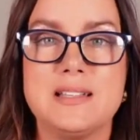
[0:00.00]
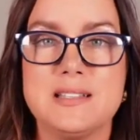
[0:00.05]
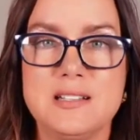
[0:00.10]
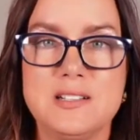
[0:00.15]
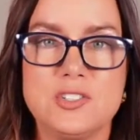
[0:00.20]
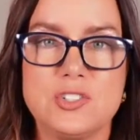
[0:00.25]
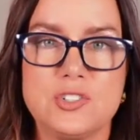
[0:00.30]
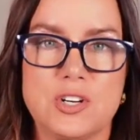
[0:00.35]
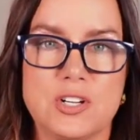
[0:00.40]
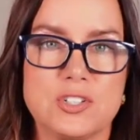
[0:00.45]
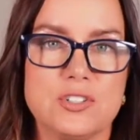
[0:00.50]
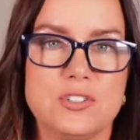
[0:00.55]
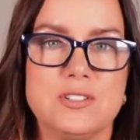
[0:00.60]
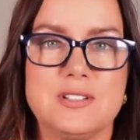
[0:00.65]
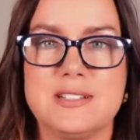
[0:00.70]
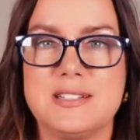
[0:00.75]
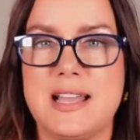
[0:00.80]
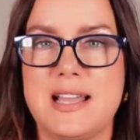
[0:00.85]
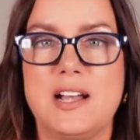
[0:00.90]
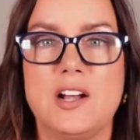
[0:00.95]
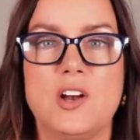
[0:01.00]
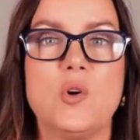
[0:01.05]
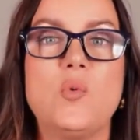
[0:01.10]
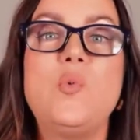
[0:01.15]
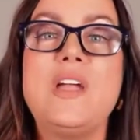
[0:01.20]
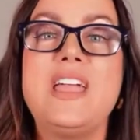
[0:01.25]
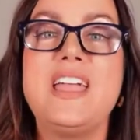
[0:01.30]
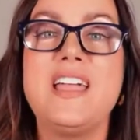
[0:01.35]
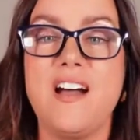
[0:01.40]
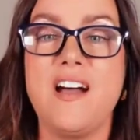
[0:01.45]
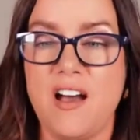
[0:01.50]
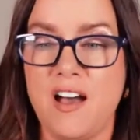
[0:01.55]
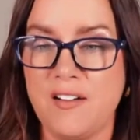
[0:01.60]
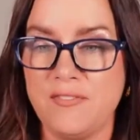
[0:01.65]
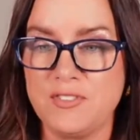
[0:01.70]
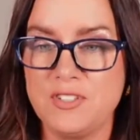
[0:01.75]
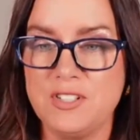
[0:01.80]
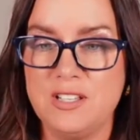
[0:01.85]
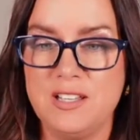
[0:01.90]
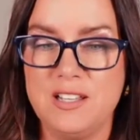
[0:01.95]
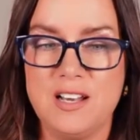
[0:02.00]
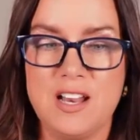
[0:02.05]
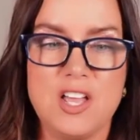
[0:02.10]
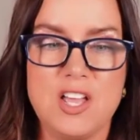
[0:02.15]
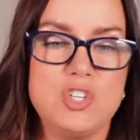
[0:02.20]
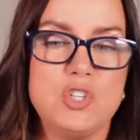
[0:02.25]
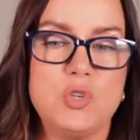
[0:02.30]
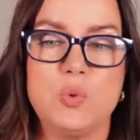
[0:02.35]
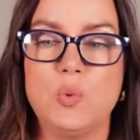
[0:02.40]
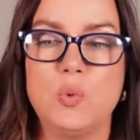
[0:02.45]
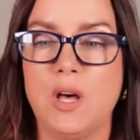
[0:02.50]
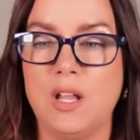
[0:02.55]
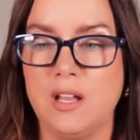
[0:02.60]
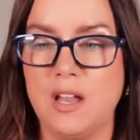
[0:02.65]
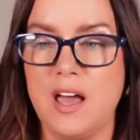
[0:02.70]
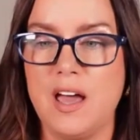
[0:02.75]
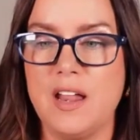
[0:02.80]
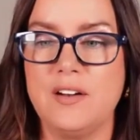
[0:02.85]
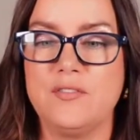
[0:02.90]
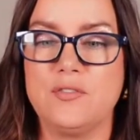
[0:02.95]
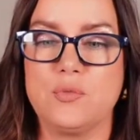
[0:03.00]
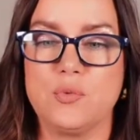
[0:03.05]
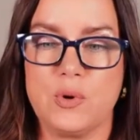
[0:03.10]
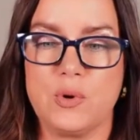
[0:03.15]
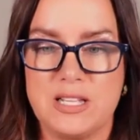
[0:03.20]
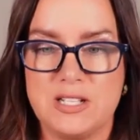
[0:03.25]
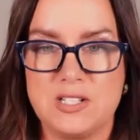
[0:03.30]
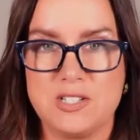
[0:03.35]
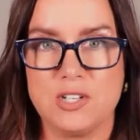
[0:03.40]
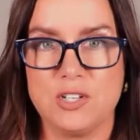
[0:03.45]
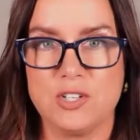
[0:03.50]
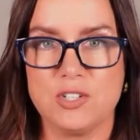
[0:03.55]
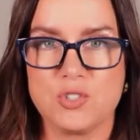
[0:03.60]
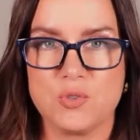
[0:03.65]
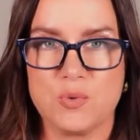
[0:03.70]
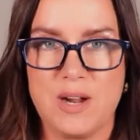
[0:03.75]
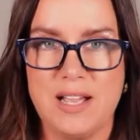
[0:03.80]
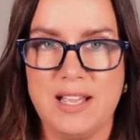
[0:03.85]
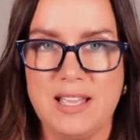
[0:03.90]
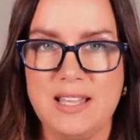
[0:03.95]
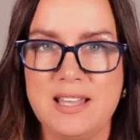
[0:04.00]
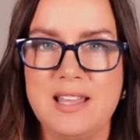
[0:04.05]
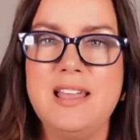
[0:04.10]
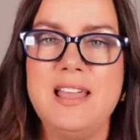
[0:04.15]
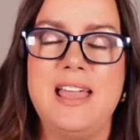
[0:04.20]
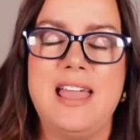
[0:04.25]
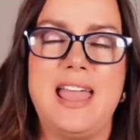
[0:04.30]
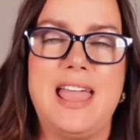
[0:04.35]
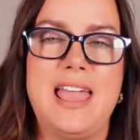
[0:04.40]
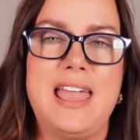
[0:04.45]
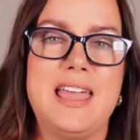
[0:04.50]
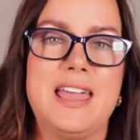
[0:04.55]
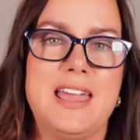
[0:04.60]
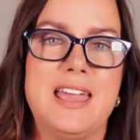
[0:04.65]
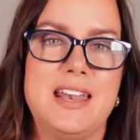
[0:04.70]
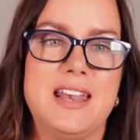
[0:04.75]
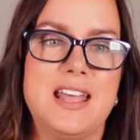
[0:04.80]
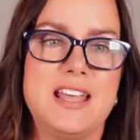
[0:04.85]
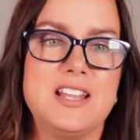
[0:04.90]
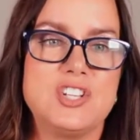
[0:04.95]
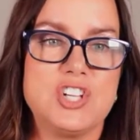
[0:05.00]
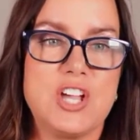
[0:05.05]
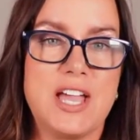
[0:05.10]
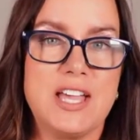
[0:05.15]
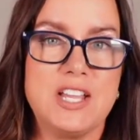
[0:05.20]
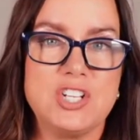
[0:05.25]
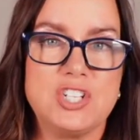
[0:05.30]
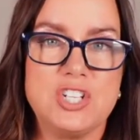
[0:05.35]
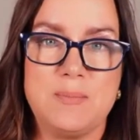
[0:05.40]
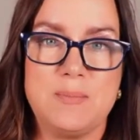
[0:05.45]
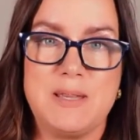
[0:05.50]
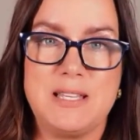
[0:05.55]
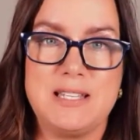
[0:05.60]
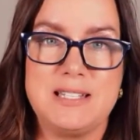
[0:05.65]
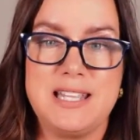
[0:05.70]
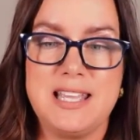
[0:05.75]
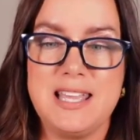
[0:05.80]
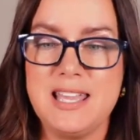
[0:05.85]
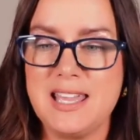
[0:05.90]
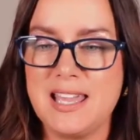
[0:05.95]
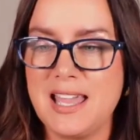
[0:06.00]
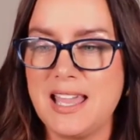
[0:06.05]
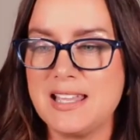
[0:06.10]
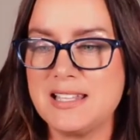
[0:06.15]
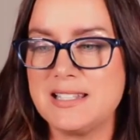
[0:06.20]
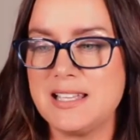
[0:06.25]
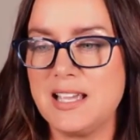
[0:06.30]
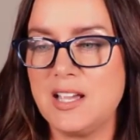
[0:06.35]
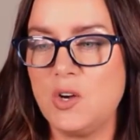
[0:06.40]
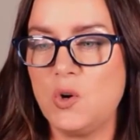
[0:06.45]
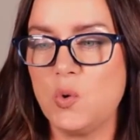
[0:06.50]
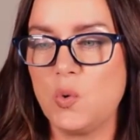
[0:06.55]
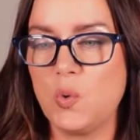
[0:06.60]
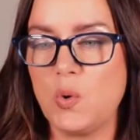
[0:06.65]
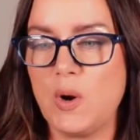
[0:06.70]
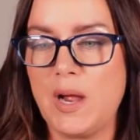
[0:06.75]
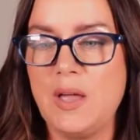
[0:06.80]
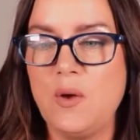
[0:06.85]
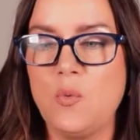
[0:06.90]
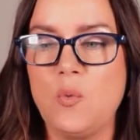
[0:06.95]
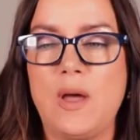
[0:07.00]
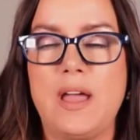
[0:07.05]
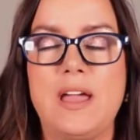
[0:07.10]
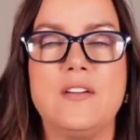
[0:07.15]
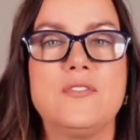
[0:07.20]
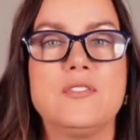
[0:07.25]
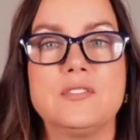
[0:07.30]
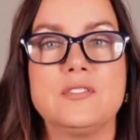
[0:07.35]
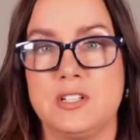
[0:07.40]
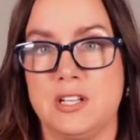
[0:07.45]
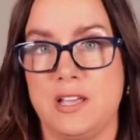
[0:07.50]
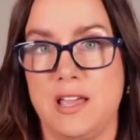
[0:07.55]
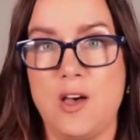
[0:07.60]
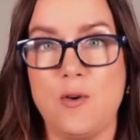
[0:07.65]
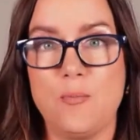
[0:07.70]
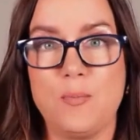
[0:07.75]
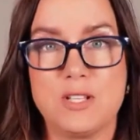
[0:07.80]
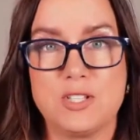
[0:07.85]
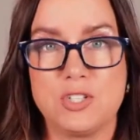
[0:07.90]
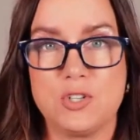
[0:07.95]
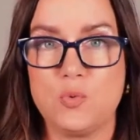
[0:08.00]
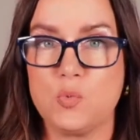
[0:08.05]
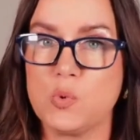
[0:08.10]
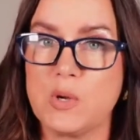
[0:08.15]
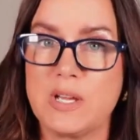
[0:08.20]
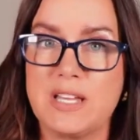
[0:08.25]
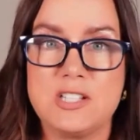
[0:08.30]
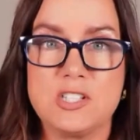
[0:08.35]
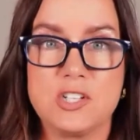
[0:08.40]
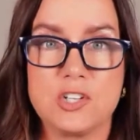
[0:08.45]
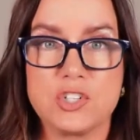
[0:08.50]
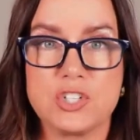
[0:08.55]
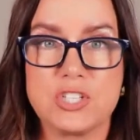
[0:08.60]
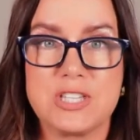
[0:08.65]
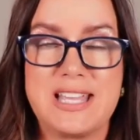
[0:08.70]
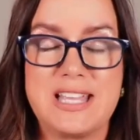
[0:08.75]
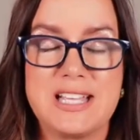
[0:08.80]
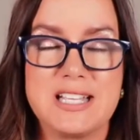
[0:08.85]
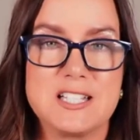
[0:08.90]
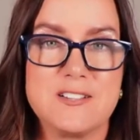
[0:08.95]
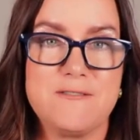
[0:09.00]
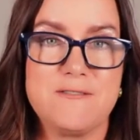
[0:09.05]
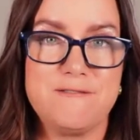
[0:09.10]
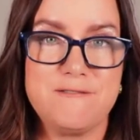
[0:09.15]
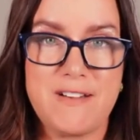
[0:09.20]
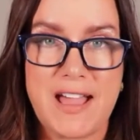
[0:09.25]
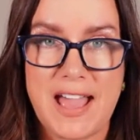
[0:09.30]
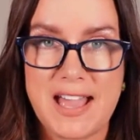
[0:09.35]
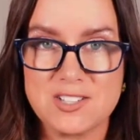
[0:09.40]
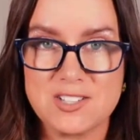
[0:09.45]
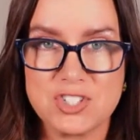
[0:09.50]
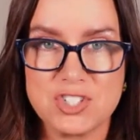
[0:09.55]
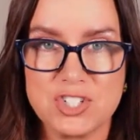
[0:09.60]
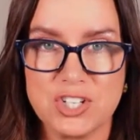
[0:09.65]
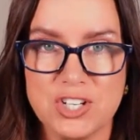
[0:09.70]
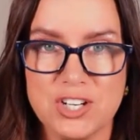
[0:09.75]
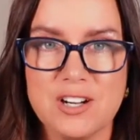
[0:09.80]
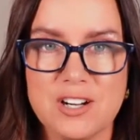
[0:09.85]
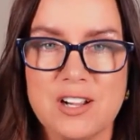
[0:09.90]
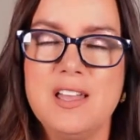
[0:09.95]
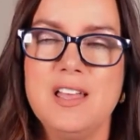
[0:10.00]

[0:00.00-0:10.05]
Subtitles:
instructional designer, we often do a lot of research, right? And ChatGPT is a great way to help us research things faster.